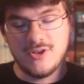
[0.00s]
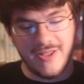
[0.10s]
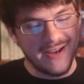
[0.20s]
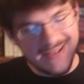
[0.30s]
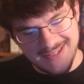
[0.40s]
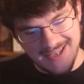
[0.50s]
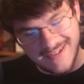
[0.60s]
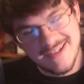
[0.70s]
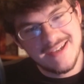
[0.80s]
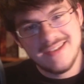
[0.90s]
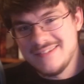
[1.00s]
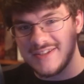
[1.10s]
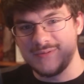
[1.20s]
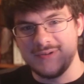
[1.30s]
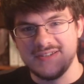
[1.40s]
So like I said,
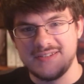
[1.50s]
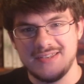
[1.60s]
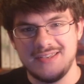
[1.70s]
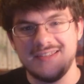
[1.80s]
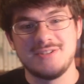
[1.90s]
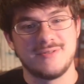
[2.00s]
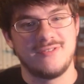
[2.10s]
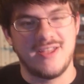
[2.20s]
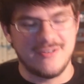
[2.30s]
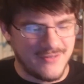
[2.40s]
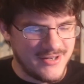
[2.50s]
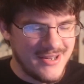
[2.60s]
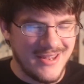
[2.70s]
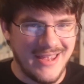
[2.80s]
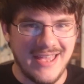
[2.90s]
this was a lot of fun,
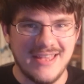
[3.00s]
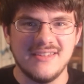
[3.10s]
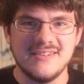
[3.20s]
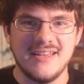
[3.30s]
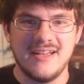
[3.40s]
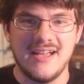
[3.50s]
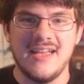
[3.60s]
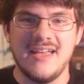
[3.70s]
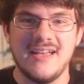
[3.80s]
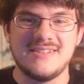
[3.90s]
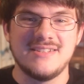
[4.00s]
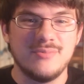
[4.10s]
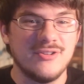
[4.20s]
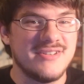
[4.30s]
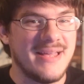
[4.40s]
and as
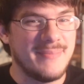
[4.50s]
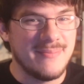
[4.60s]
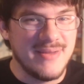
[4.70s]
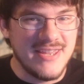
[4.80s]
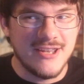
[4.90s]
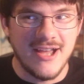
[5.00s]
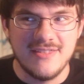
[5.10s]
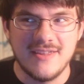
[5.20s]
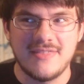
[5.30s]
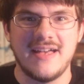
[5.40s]
simple as that may be, I think